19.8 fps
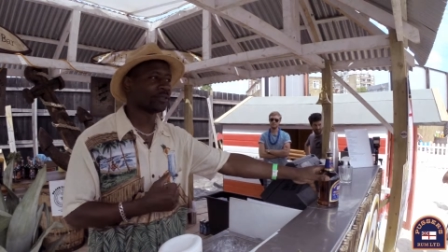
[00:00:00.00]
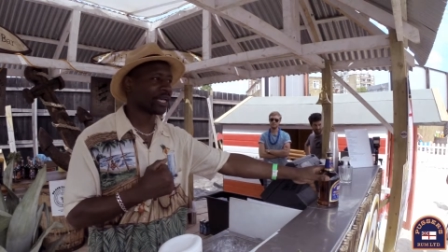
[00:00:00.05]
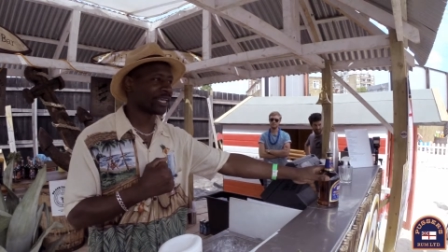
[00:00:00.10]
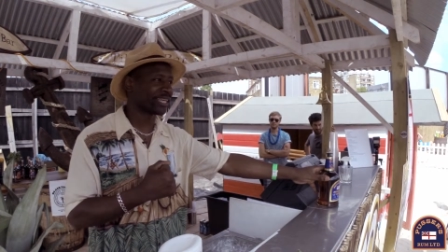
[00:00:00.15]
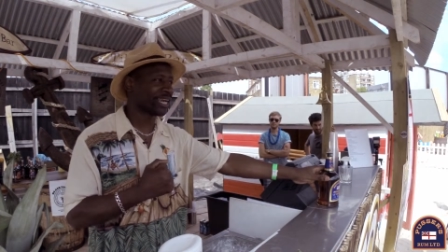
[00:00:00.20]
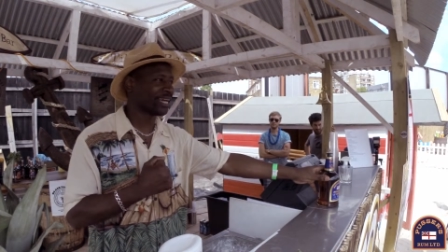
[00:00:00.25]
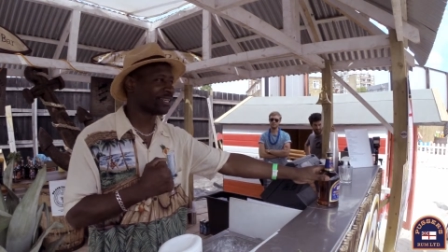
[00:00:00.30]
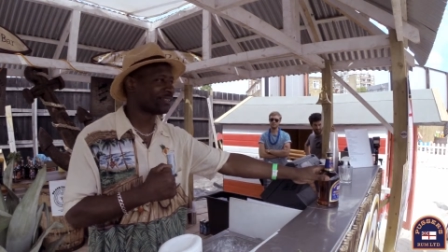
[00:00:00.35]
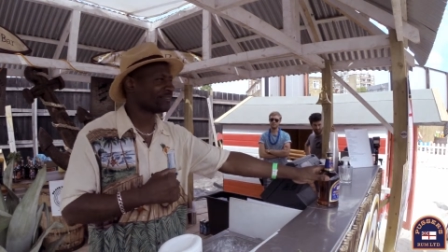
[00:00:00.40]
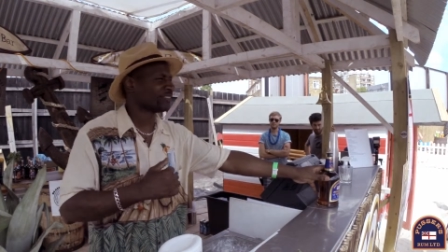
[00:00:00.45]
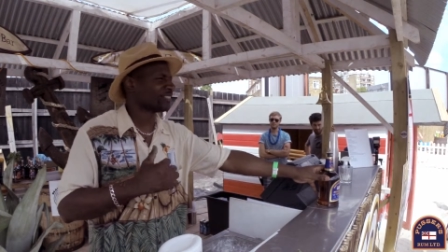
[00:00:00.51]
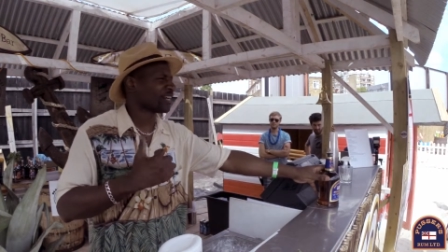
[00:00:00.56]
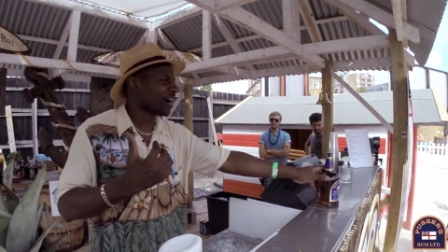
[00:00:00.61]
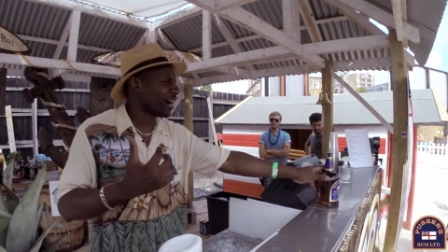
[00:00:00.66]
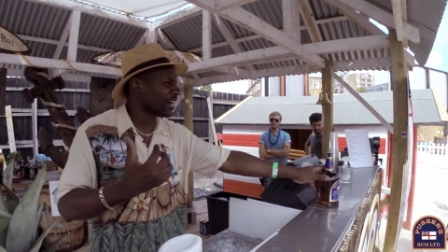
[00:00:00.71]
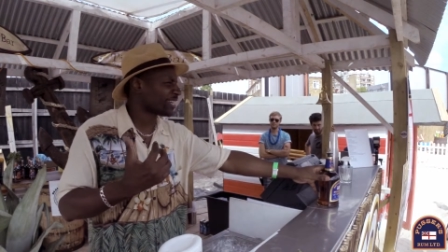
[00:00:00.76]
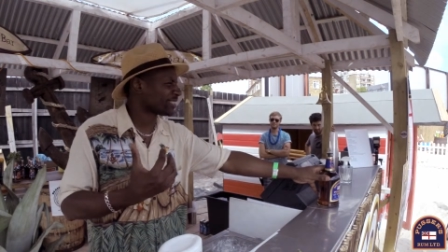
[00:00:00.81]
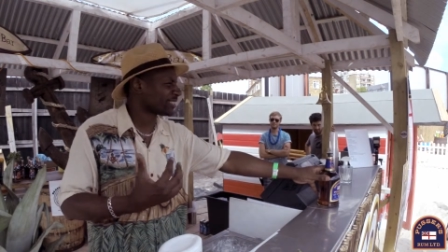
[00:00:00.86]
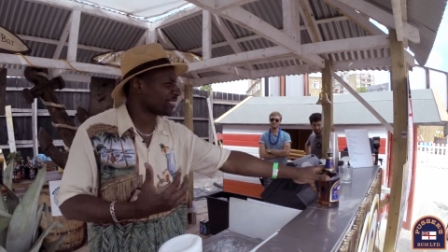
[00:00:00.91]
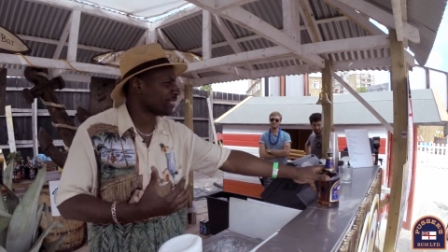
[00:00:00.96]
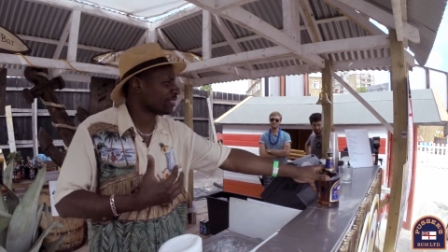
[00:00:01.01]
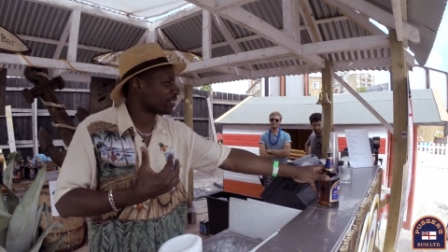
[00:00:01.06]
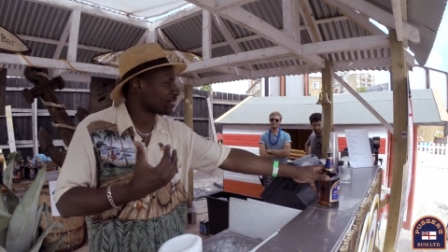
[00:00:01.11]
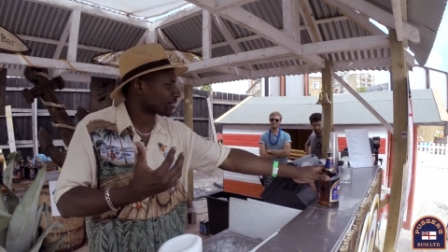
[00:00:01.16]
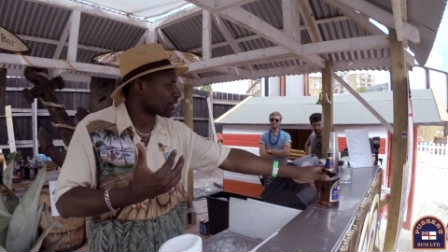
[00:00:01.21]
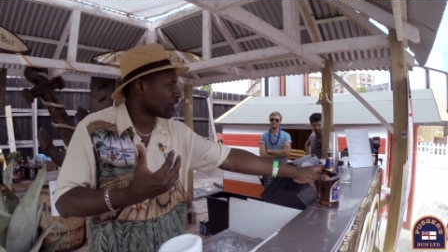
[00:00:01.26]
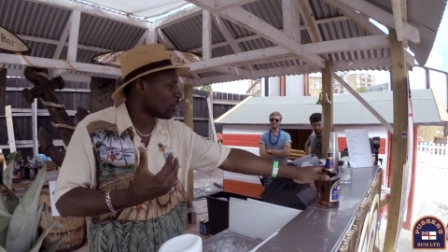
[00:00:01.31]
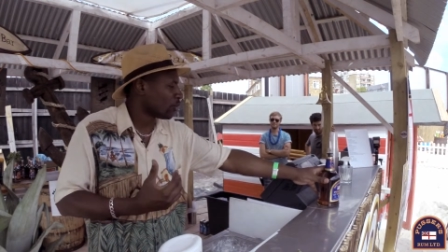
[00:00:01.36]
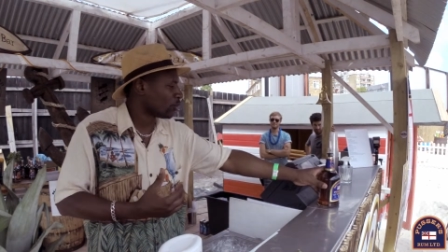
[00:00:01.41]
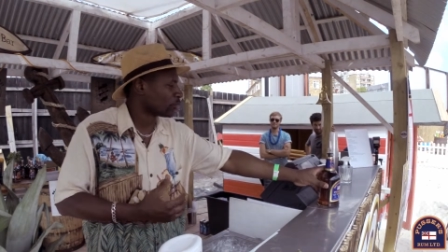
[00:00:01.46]
Again, high seas,
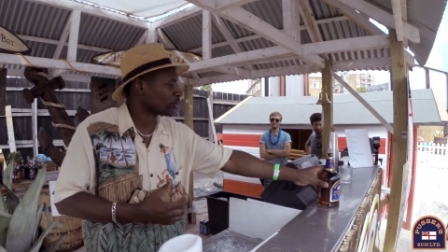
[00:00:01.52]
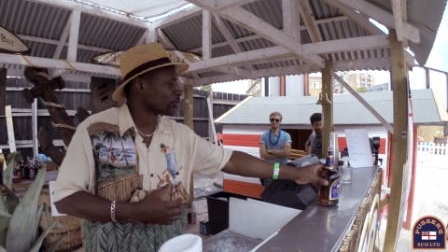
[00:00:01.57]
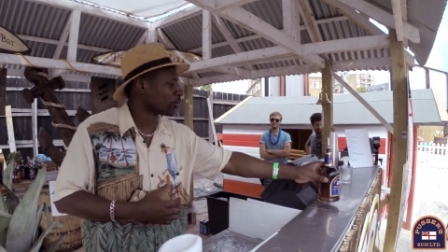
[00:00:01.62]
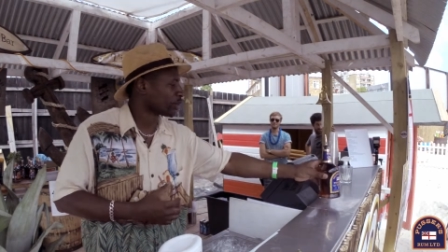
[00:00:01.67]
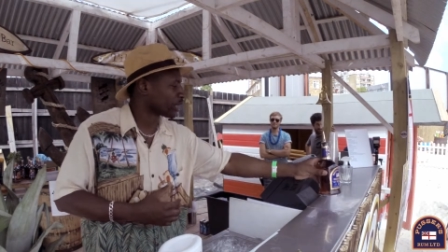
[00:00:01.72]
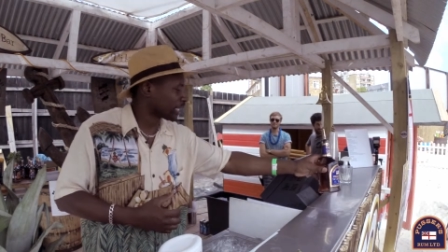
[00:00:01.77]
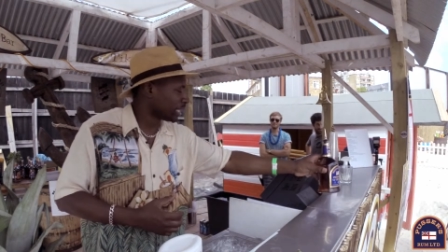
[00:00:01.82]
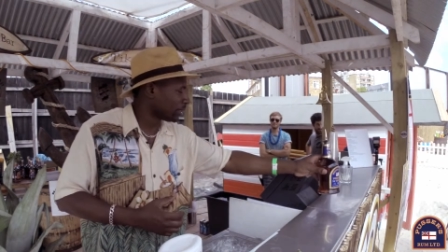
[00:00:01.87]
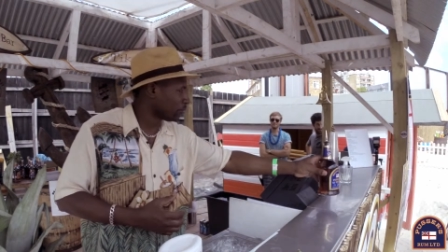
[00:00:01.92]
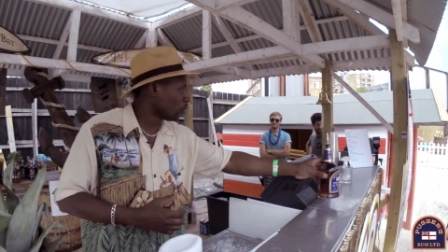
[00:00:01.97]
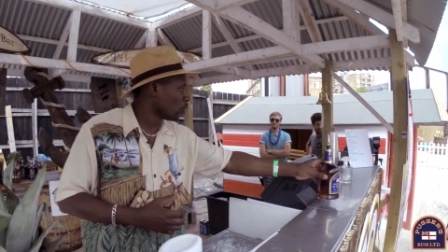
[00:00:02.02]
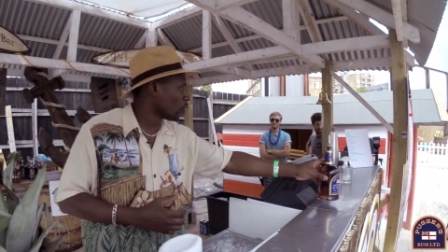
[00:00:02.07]
it's cold, you want to keep